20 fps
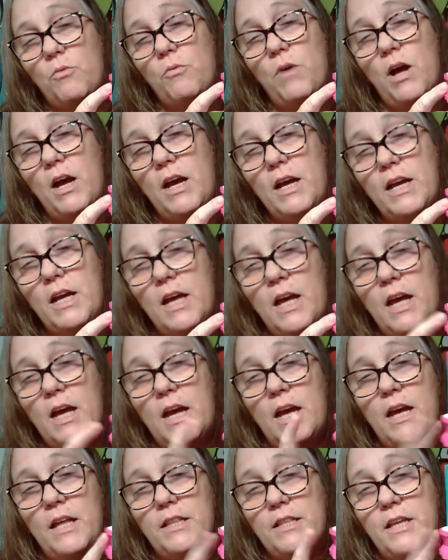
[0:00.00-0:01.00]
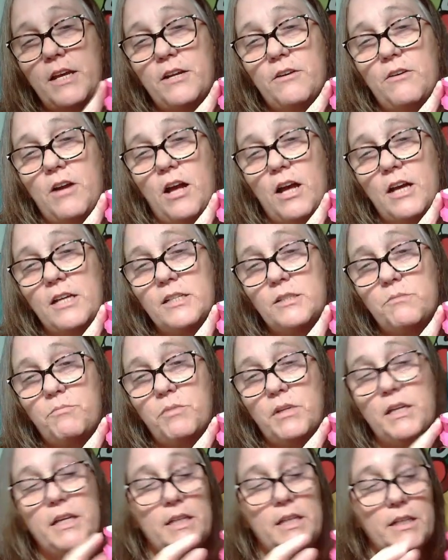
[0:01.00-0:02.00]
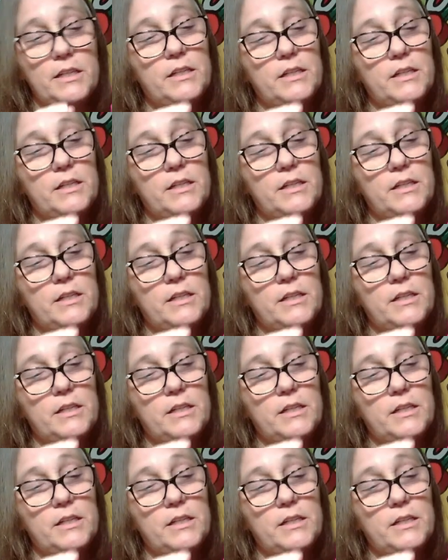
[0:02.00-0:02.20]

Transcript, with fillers: White and that her eyes blink.